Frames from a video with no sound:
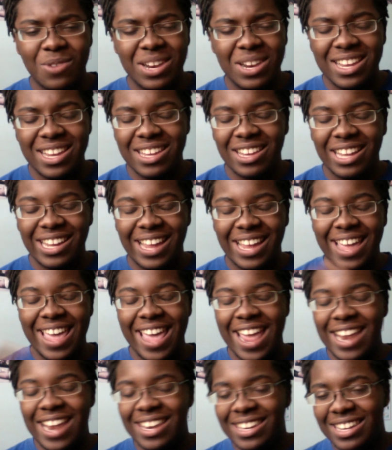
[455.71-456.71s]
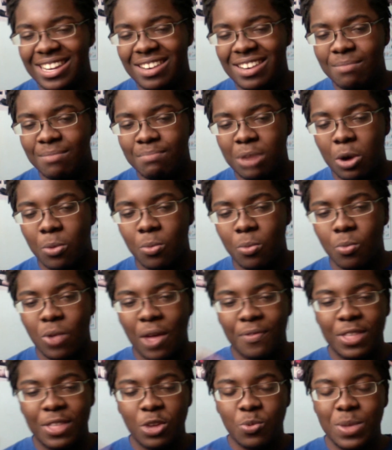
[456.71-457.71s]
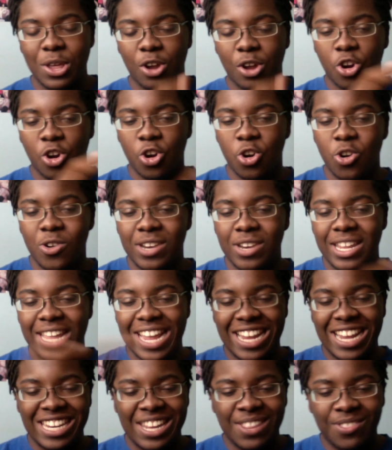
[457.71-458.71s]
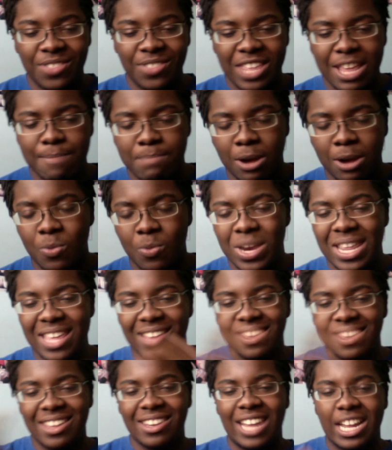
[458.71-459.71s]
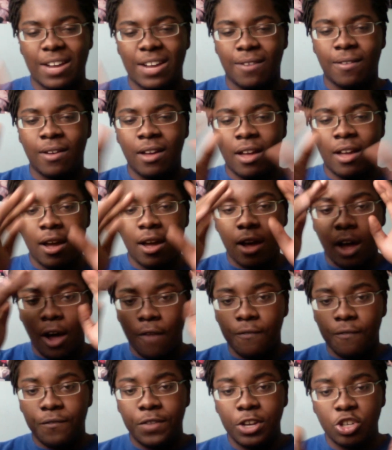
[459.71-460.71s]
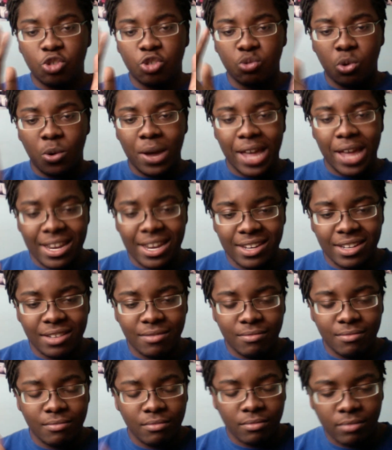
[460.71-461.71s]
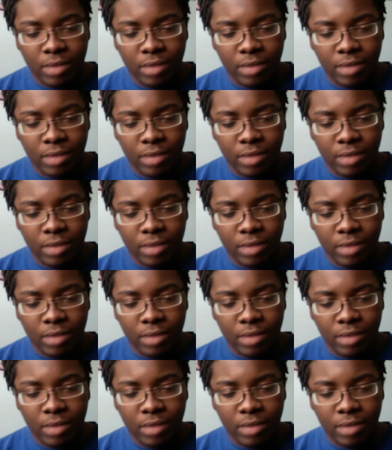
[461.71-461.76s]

We didn't get like an ending, but I think we heard the ending theme, but we didn't get like a visual ending.